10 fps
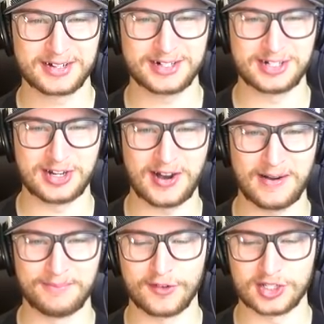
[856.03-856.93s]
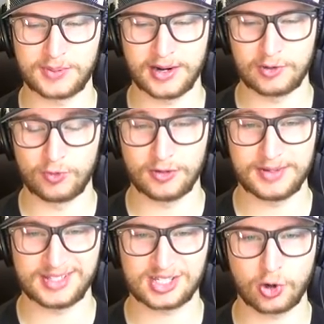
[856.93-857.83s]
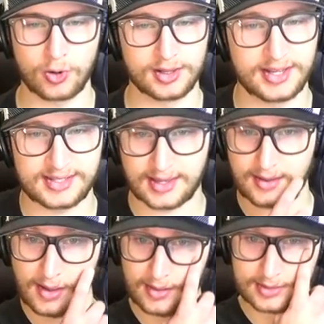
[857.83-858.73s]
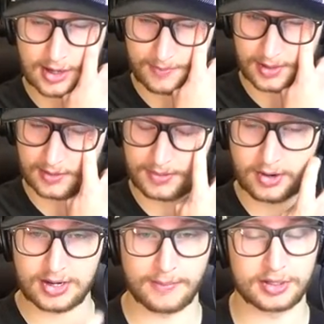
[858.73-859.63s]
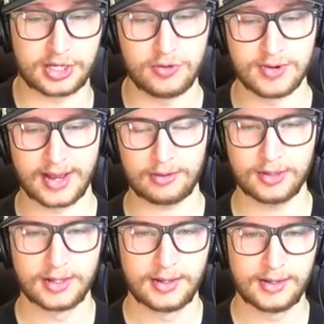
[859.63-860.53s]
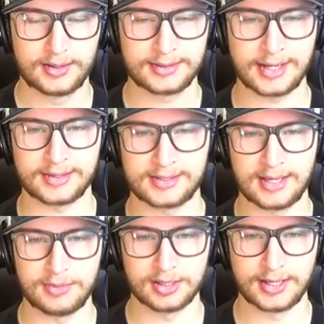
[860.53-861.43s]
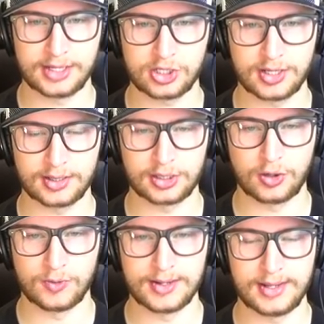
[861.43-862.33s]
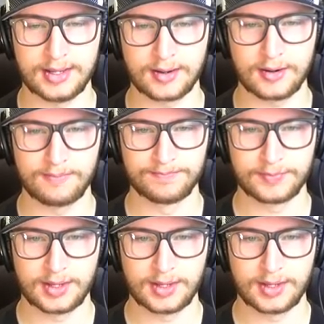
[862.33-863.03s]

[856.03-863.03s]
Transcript: Good job. First period will be scoreless. Let's hop into period number 2 now. Get the simulation going here.